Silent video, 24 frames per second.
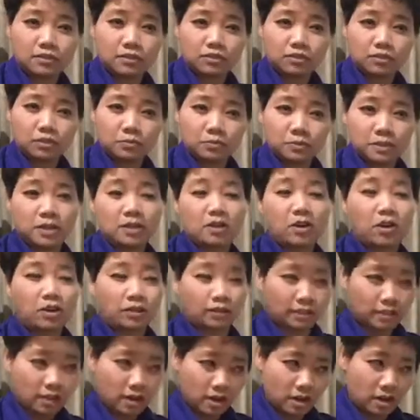to speak
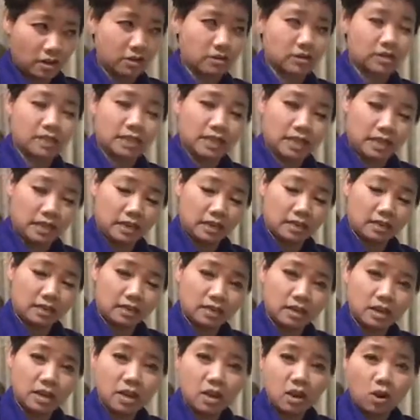on her stage
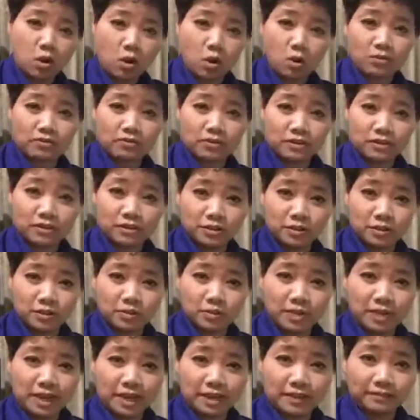over in the
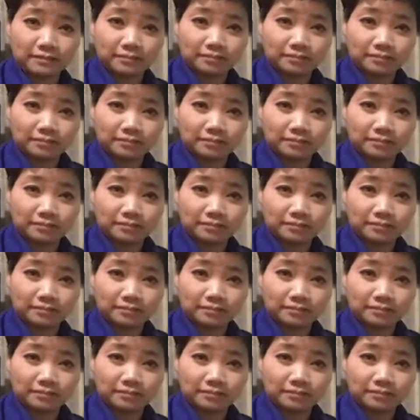UK.